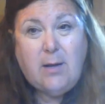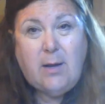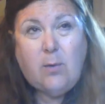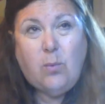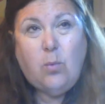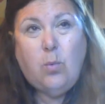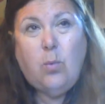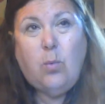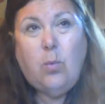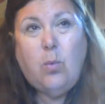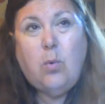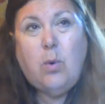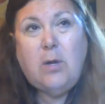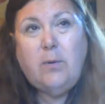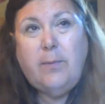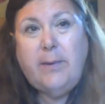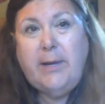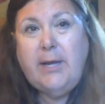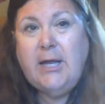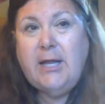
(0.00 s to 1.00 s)
What
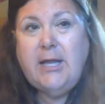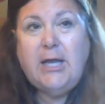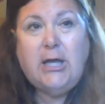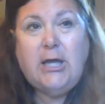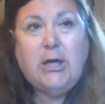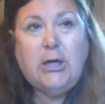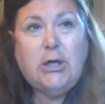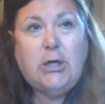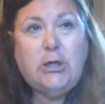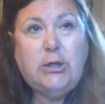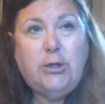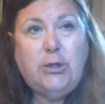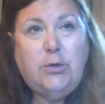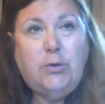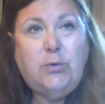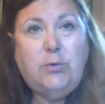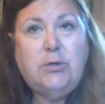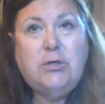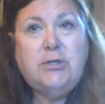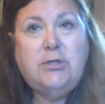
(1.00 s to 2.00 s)
are we going to include